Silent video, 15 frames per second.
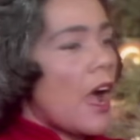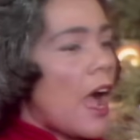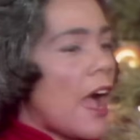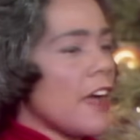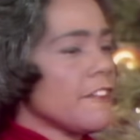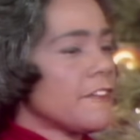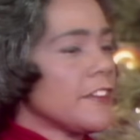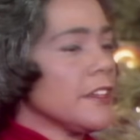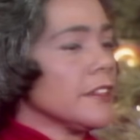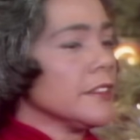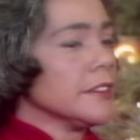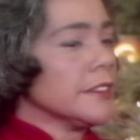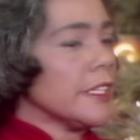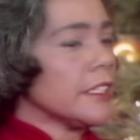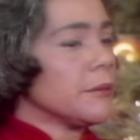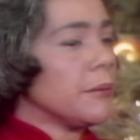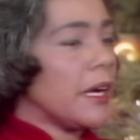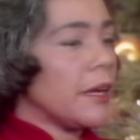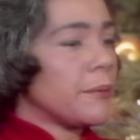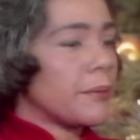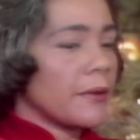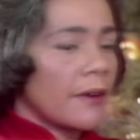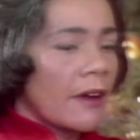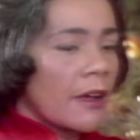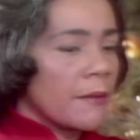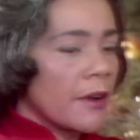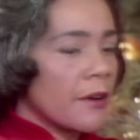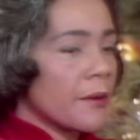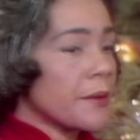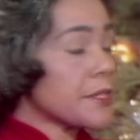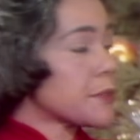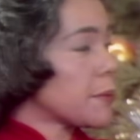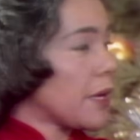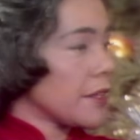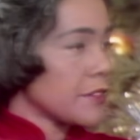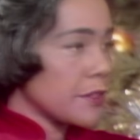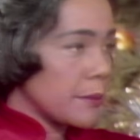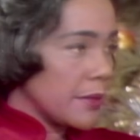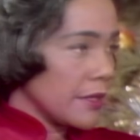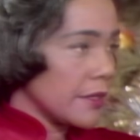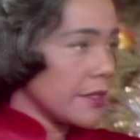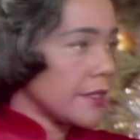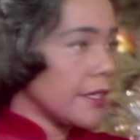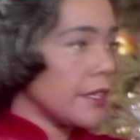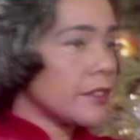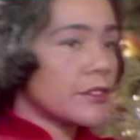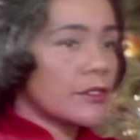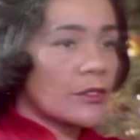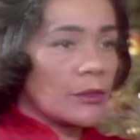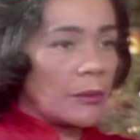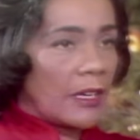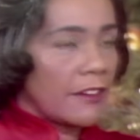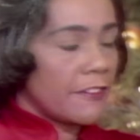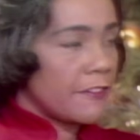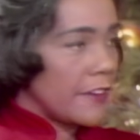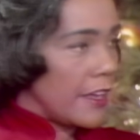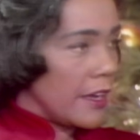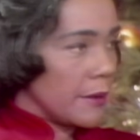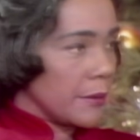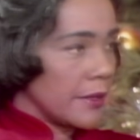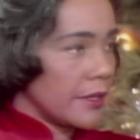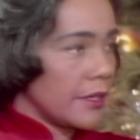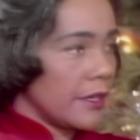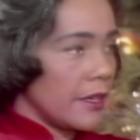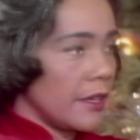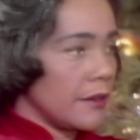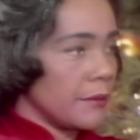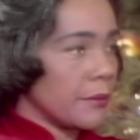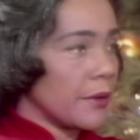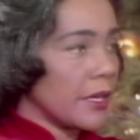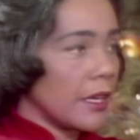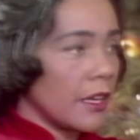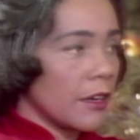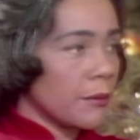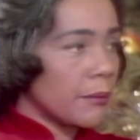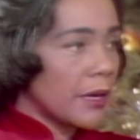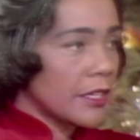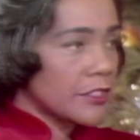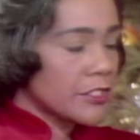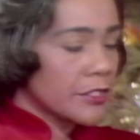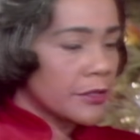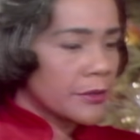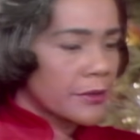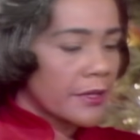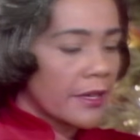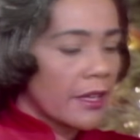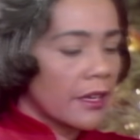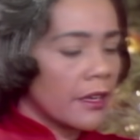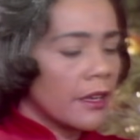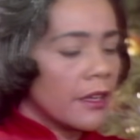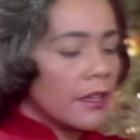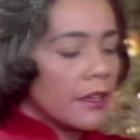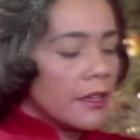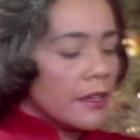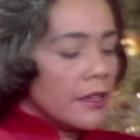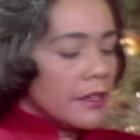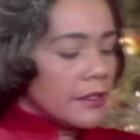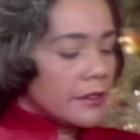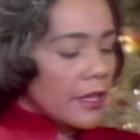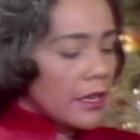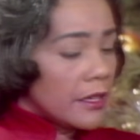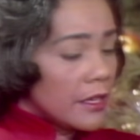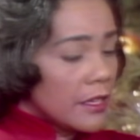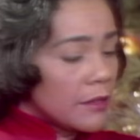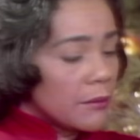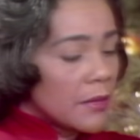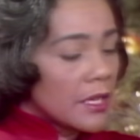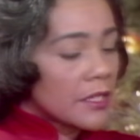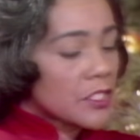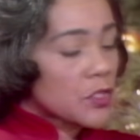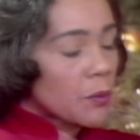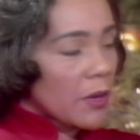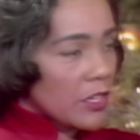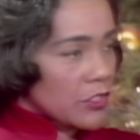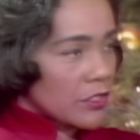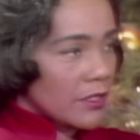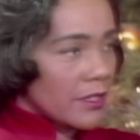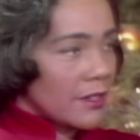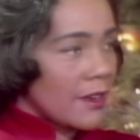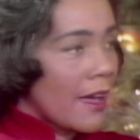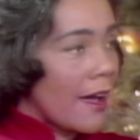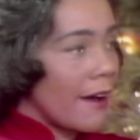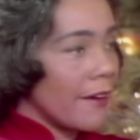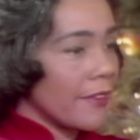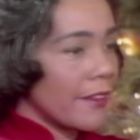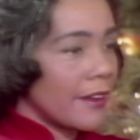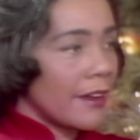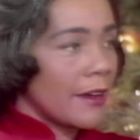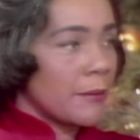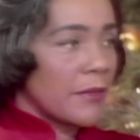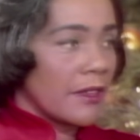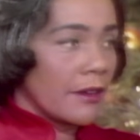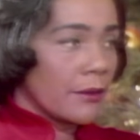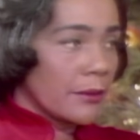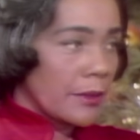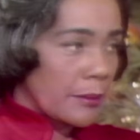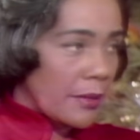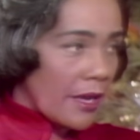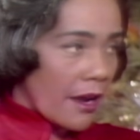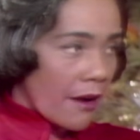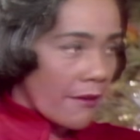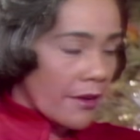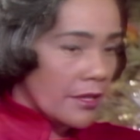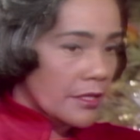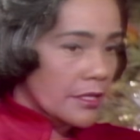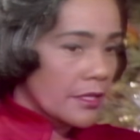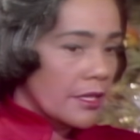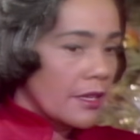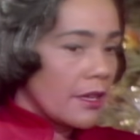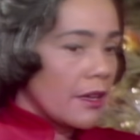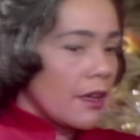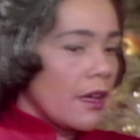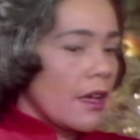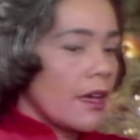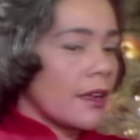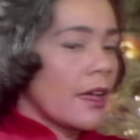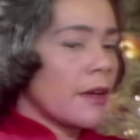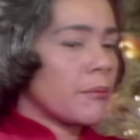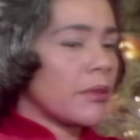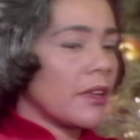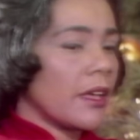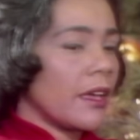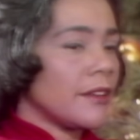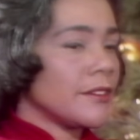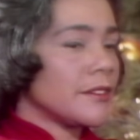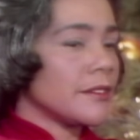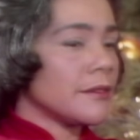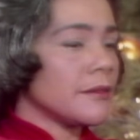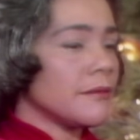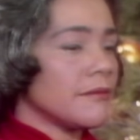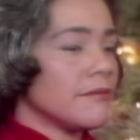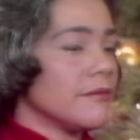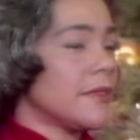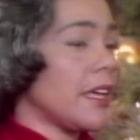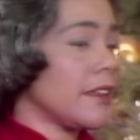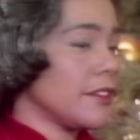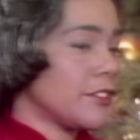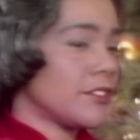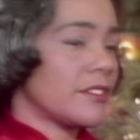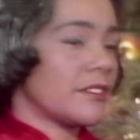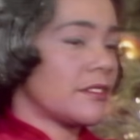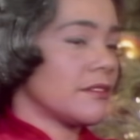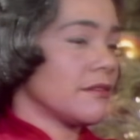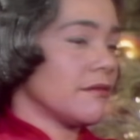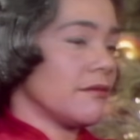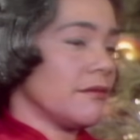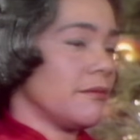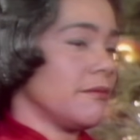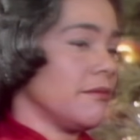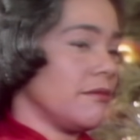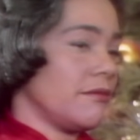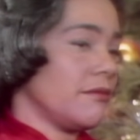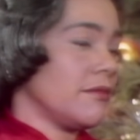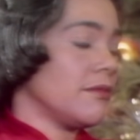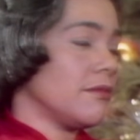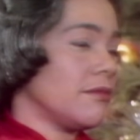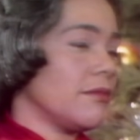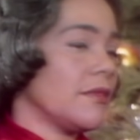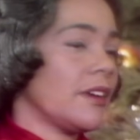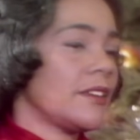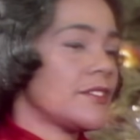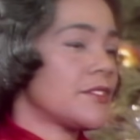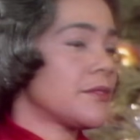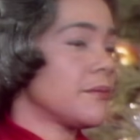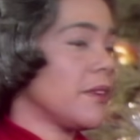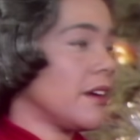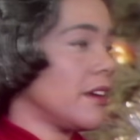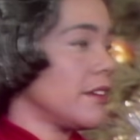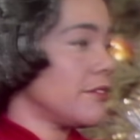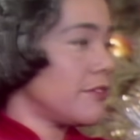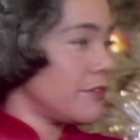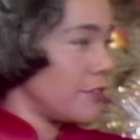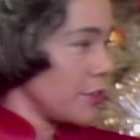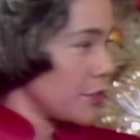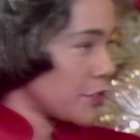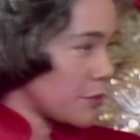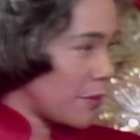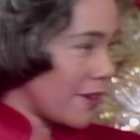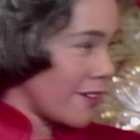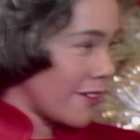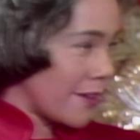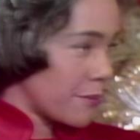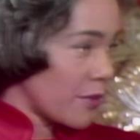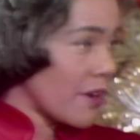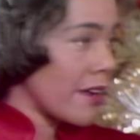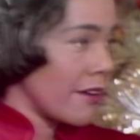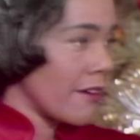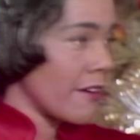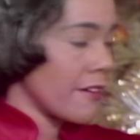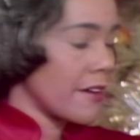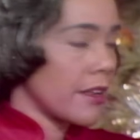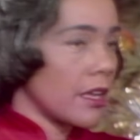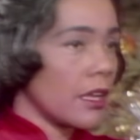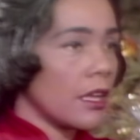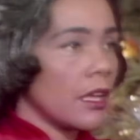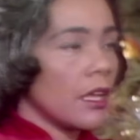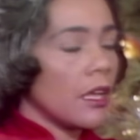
I feel that my primary responsibility is to my family and bringing up my children, and they need me especially now that I'm the only parent. And I plan to, that is as my first priority.